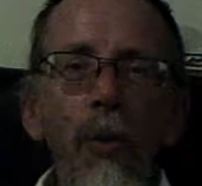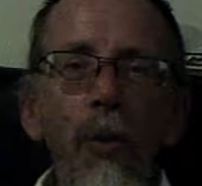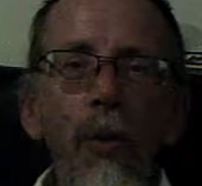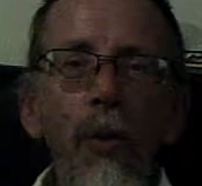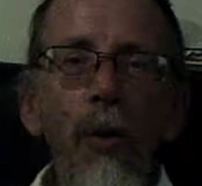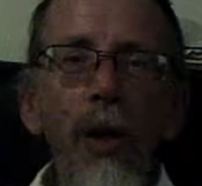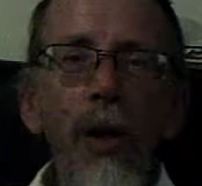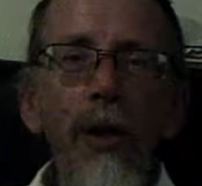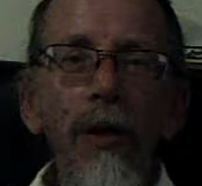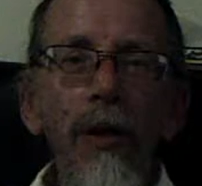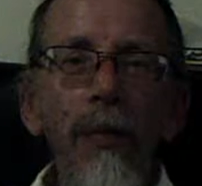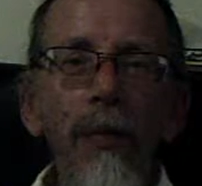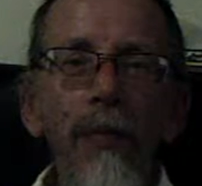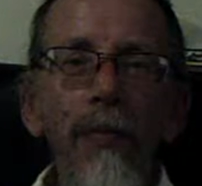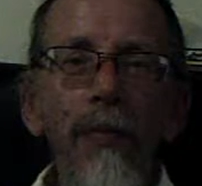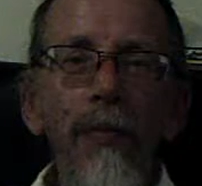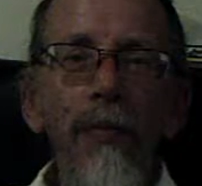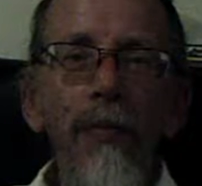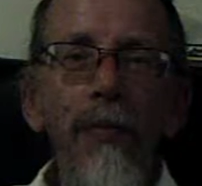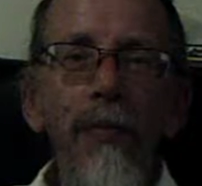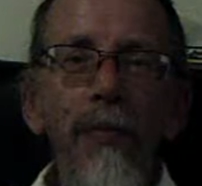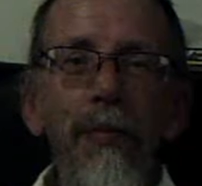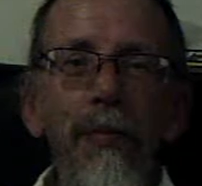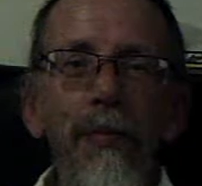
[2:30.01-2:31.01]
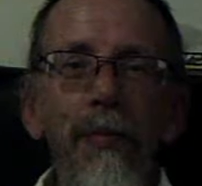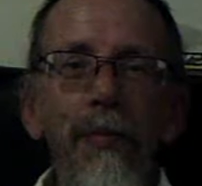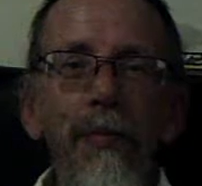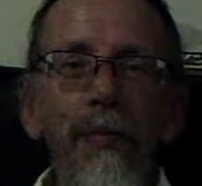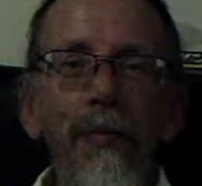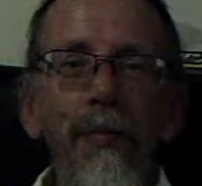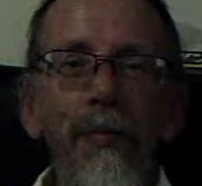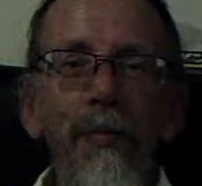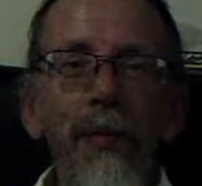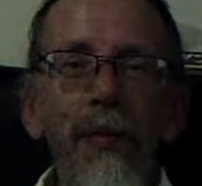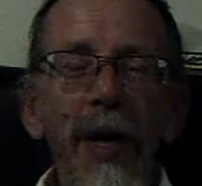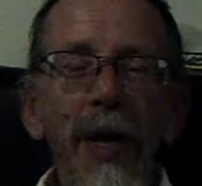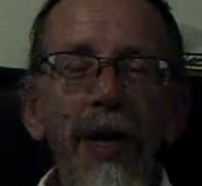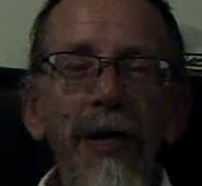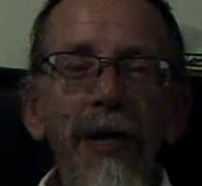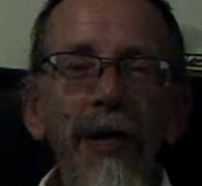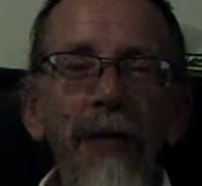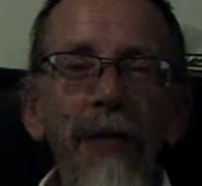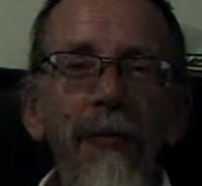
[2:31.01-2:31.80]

well, make the